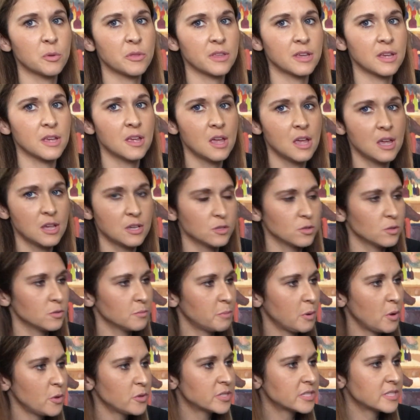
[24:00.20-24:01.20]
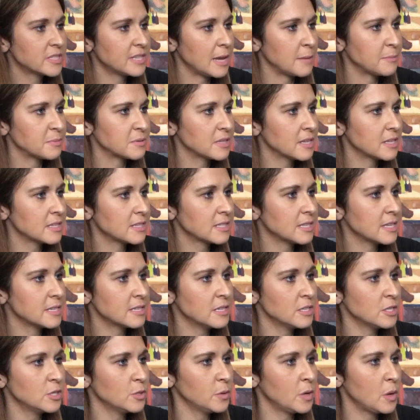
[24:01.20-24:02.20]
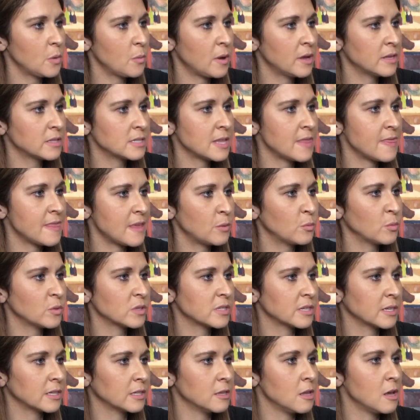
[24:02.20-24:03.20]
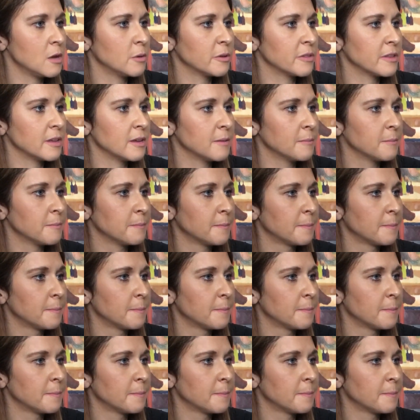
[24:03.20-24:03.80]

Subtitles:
with it. So both steps, let's listen to it once and then we'll sing along with it.